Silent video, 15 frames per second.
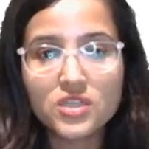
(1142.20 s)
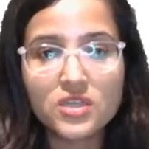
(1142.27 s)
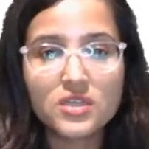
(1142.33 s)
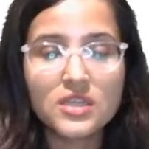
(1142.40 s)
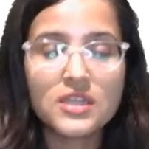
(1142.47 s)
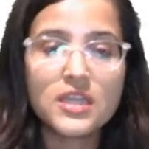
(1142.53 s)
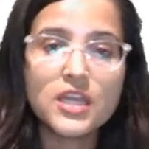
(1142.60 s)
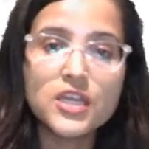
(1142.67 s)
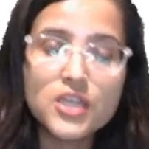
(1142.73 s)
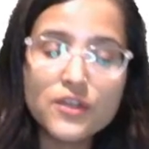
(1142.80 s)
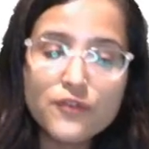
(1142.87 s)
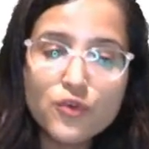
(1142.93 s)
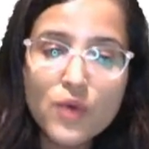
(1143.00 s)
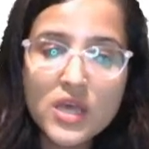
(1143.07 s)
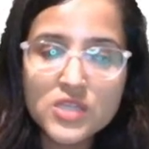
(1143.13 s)
in the
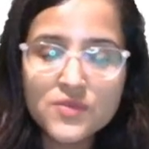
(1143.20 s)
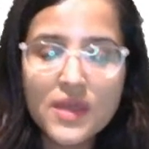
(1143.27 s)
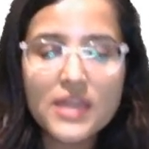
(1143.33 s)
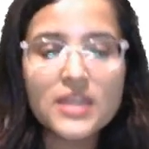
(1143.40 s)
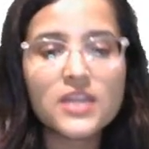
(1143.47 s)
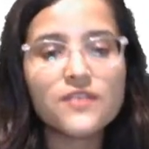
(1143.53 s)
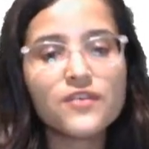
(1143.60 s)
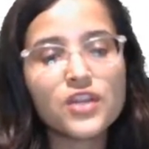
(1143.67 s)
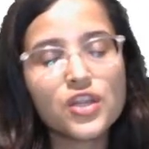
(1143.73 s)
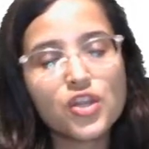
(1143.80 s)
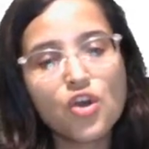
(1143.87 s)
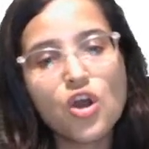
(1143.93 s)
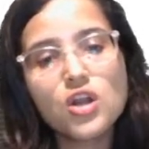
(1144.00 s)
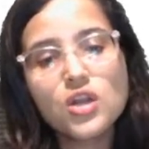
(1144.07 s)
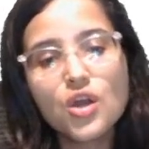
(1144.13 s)
interview as well, and even in
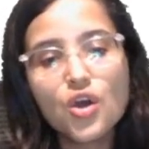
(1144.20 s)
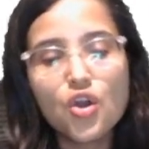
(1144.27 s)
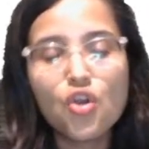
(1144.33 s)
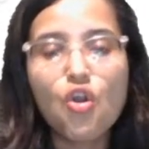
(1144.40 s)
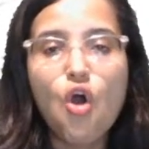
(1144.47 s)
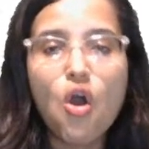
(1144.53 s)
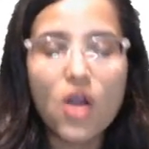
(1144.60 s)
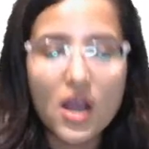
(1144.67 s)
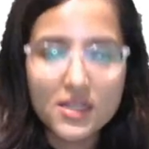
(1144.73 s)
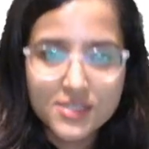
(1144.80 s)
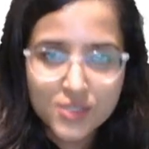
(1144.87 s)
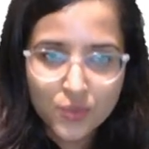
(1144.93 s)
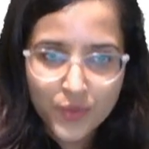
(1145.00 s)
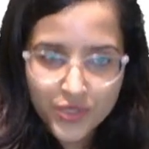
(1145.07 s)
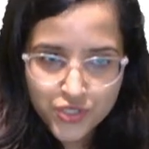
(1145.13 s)
your long
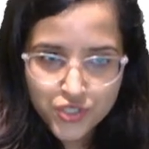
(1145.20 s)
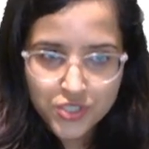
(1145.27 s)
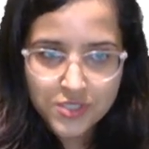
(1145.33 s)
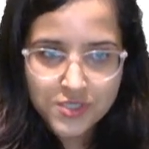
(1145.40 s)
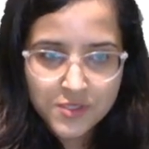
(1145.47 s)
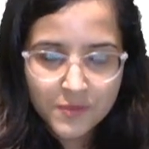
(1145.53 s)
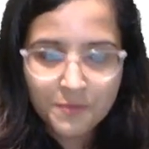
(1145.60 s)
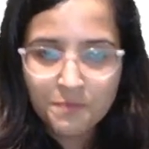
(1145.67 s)
answer questions.